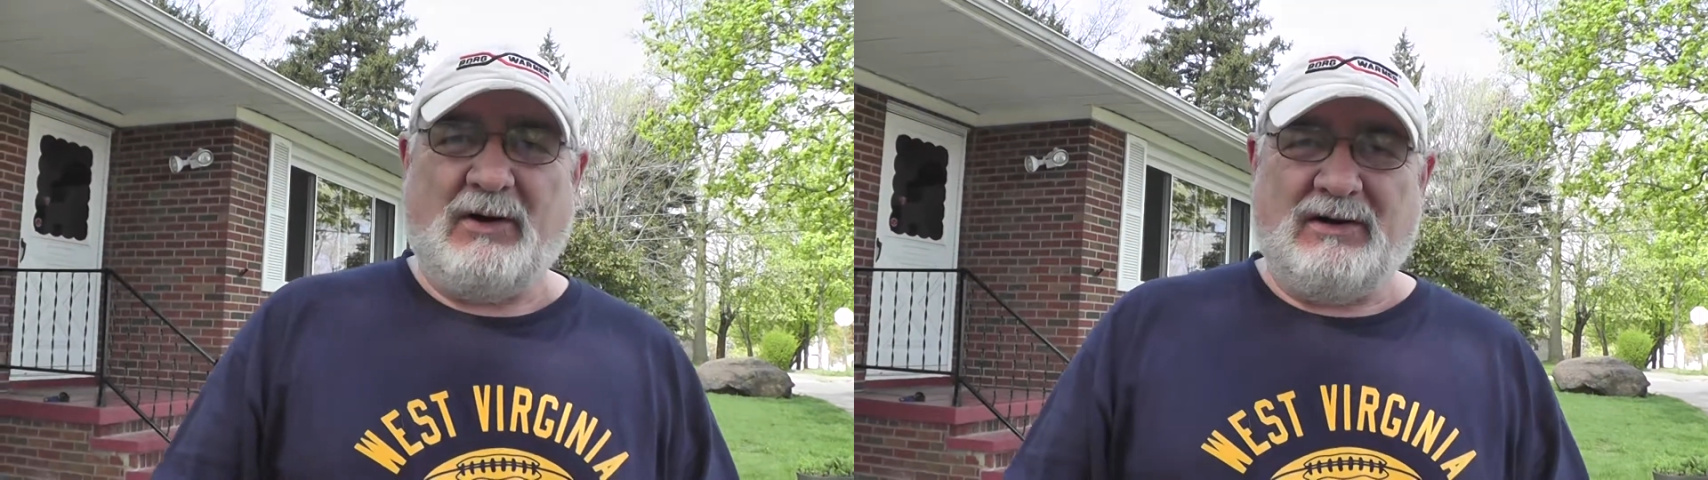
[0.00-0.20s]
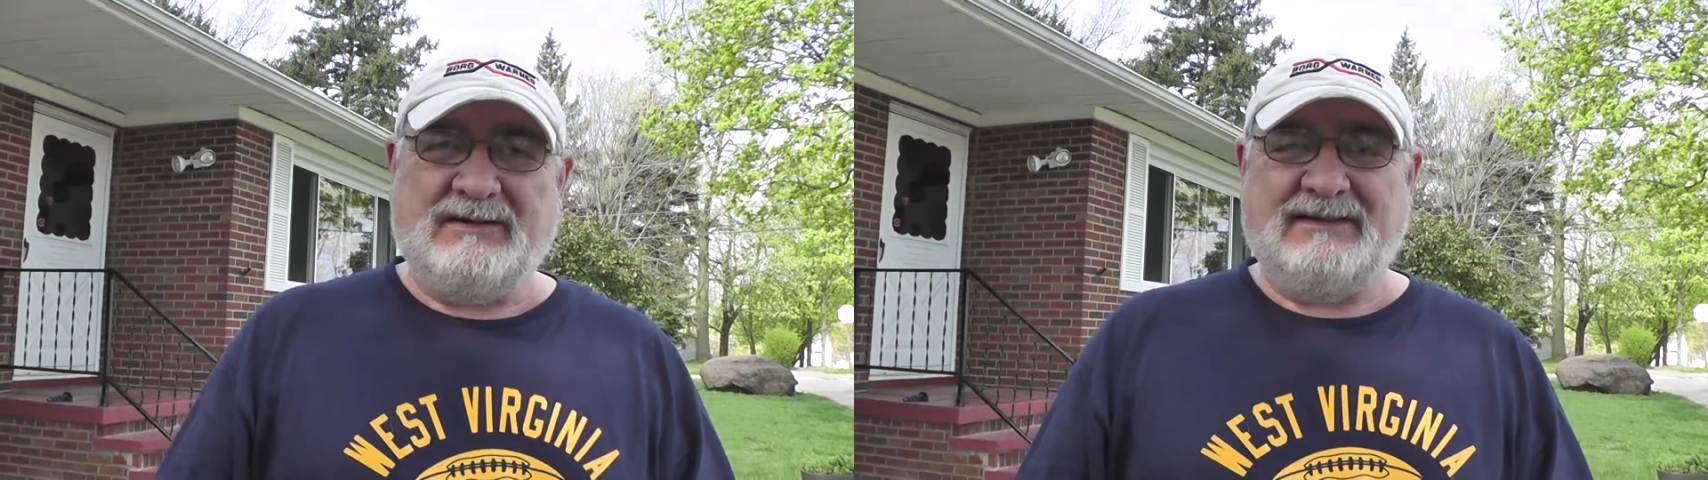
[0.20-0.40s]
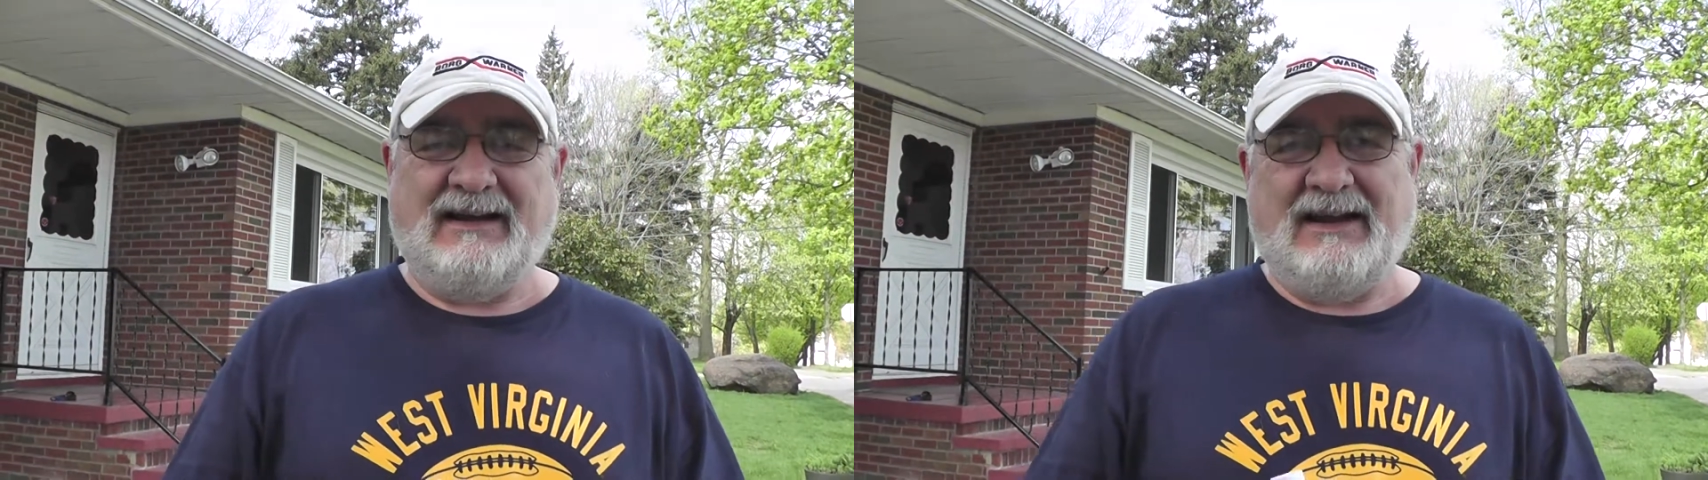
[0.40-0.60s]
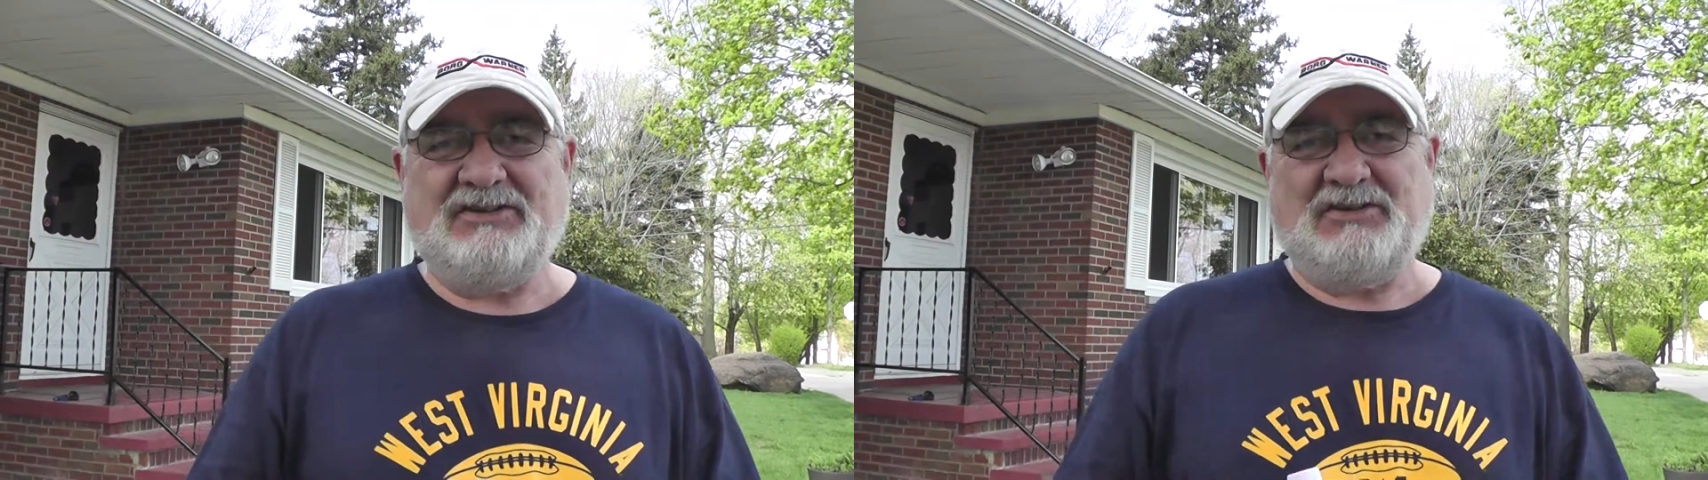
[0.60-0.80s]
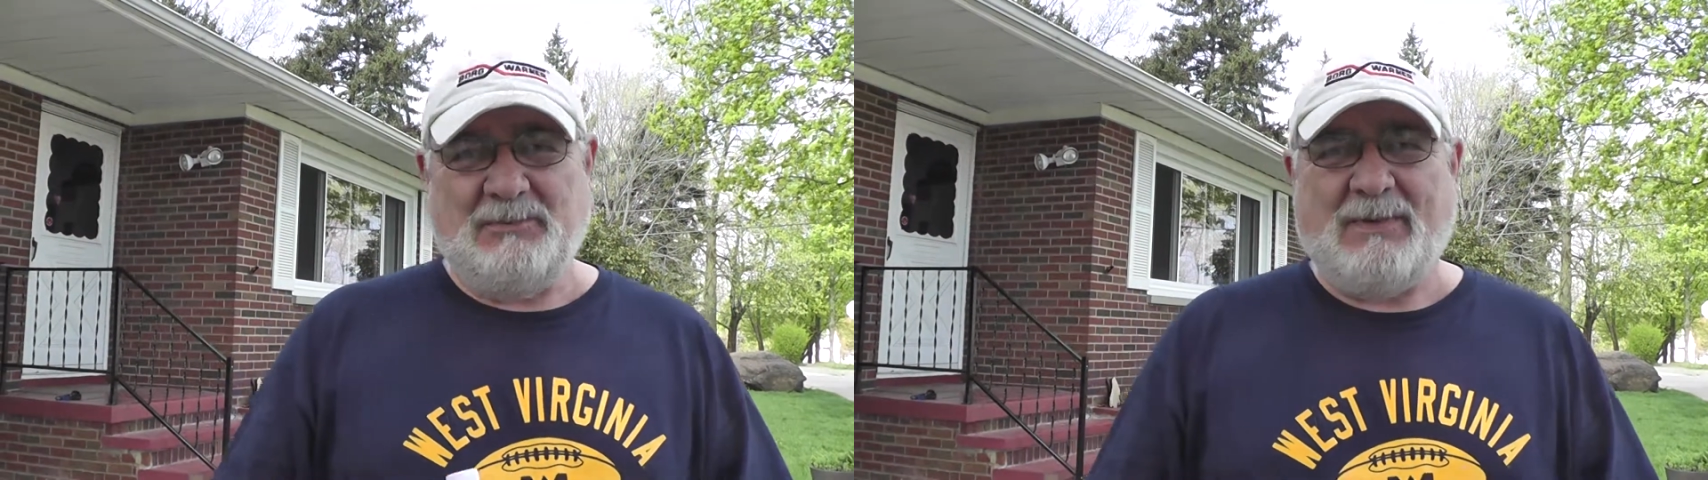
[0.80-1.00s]
part,
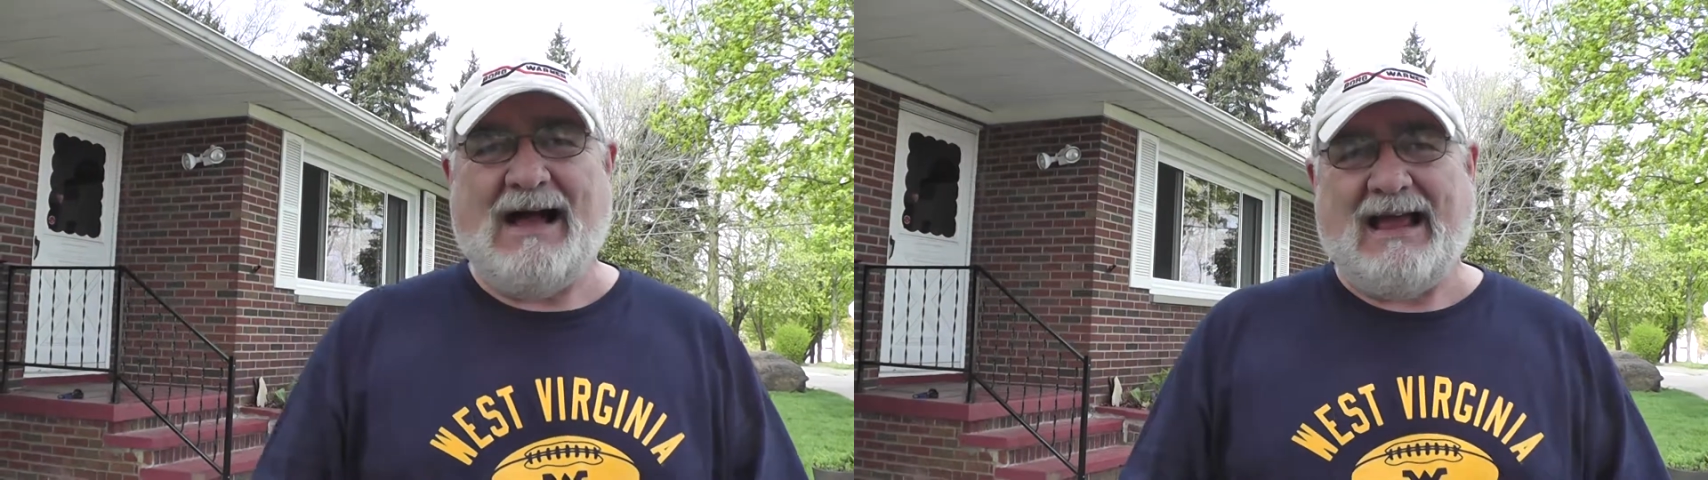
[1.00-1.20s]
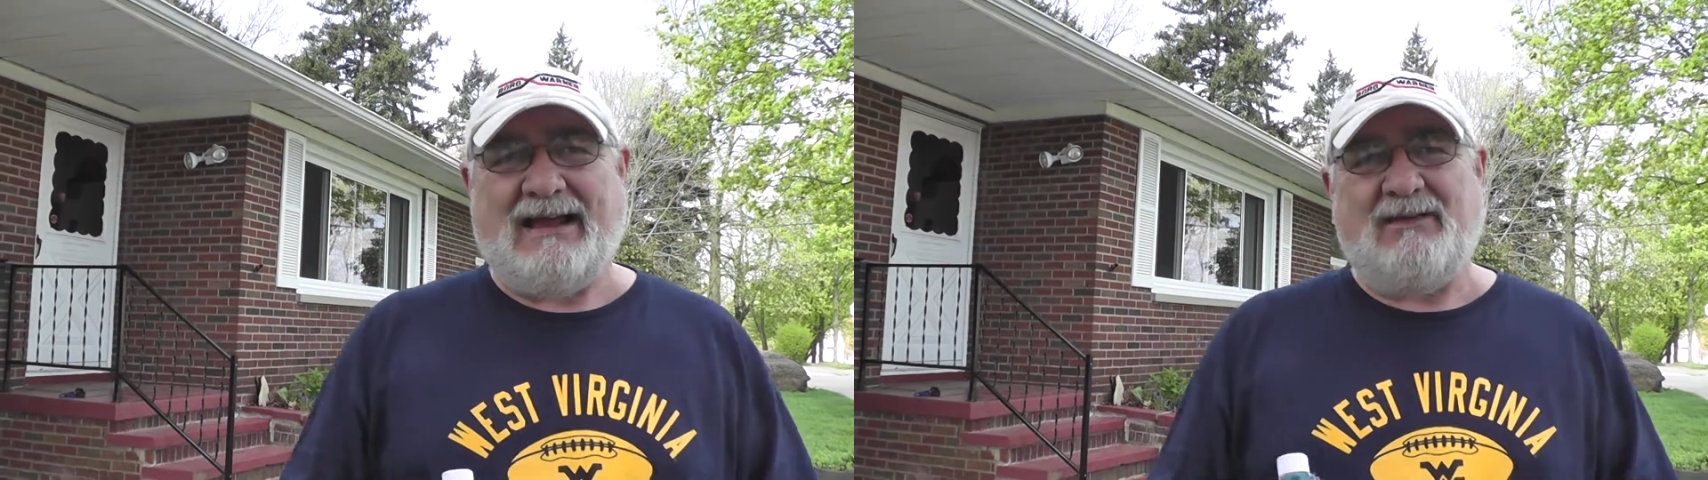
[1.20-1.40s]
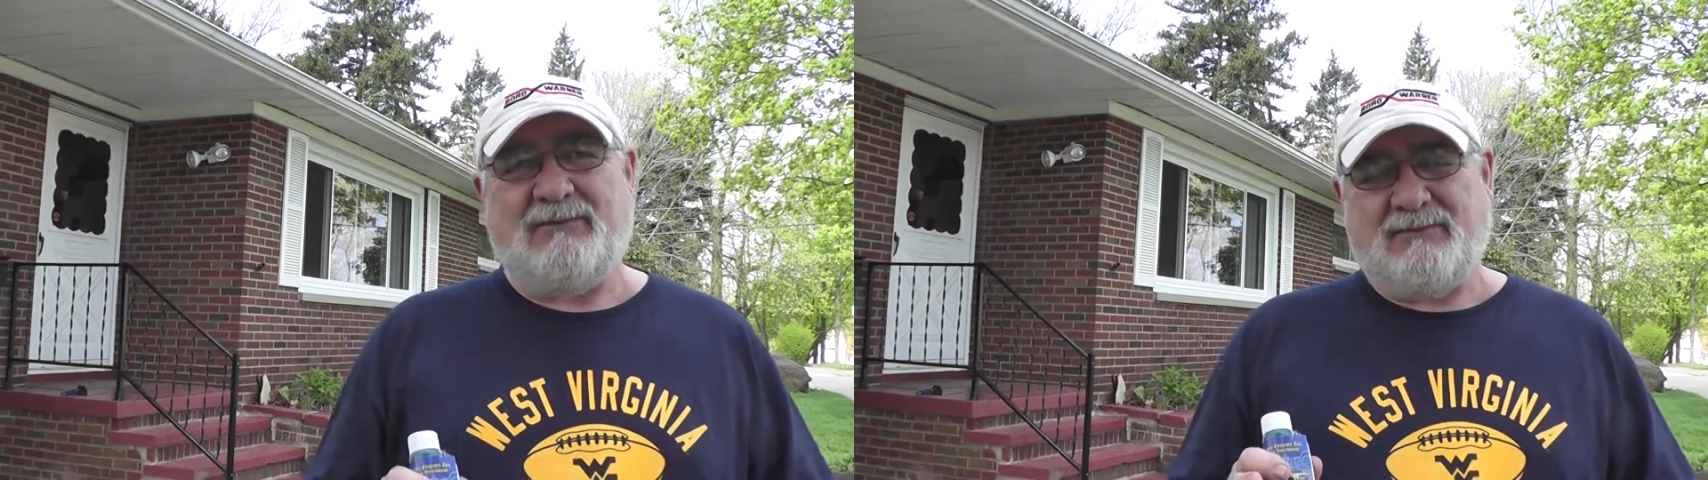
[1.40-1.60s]
unless you buy